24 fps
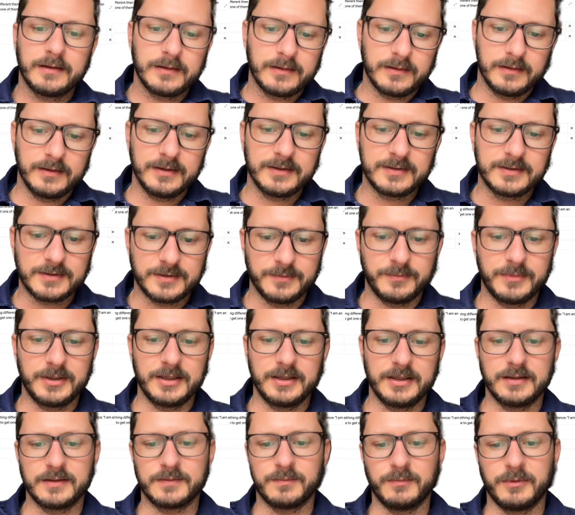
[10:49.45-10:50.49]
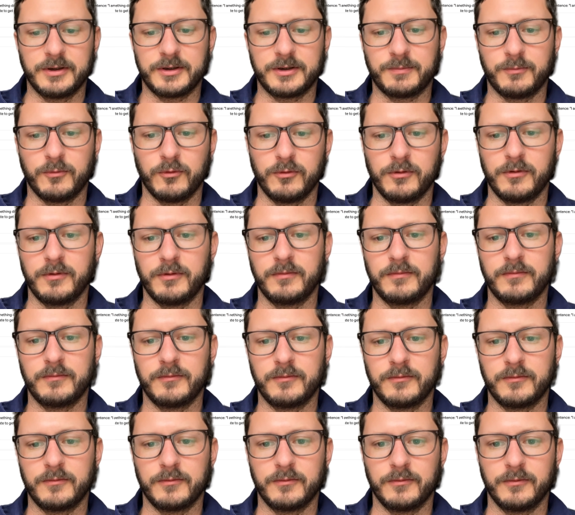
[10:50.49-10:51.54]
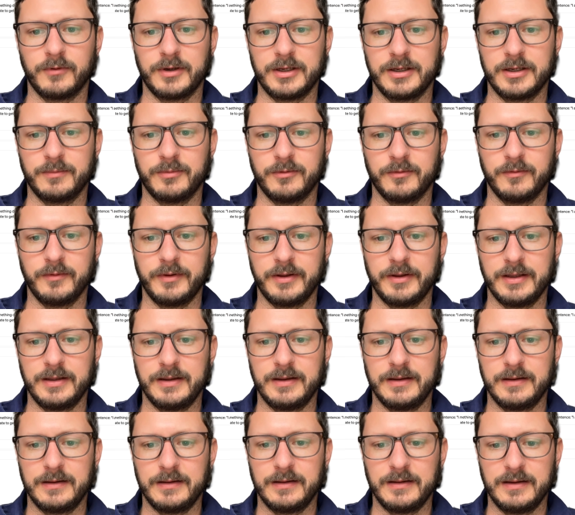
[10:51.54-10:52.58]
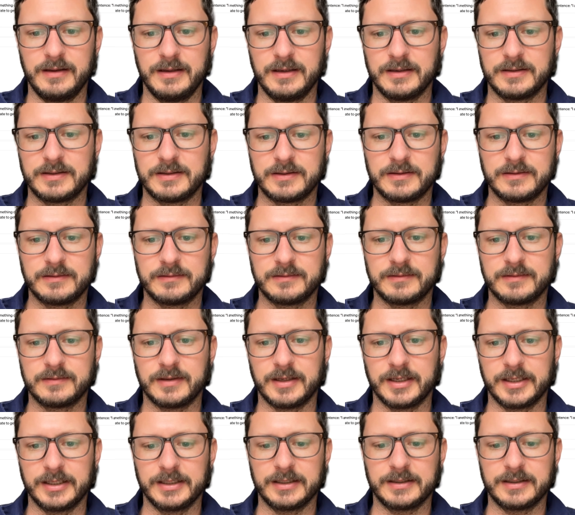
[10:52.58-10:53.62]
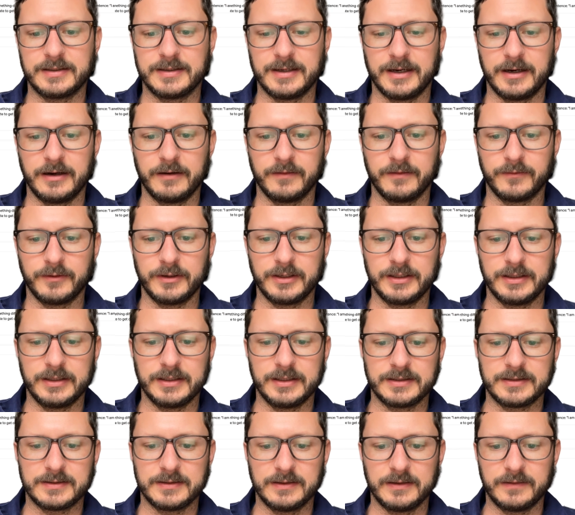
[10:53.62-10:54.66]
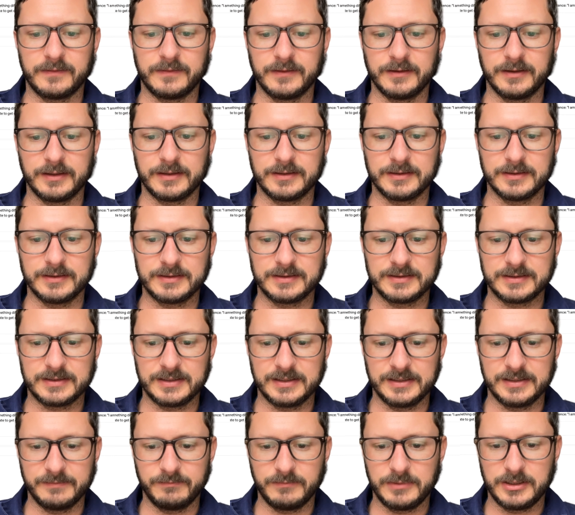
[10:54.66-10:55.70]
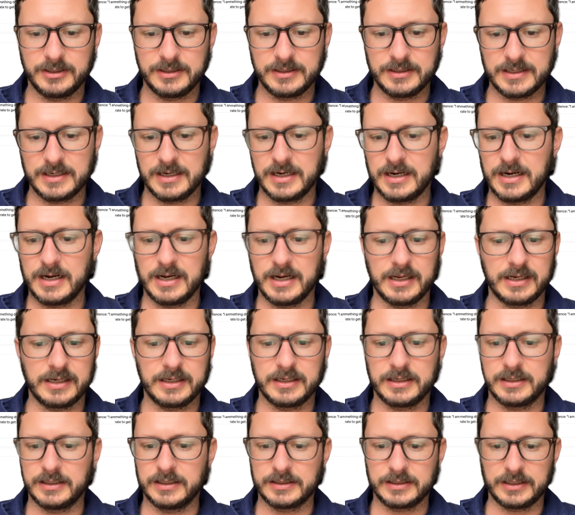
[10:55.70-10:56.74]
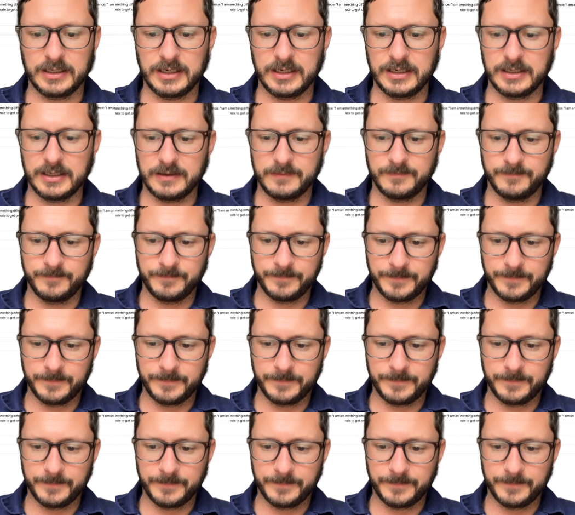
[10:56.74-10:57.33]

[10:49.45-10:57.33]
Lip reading: This to me is much more readable than this. I get tired of reading that stuff. I like to skim and I like to scan.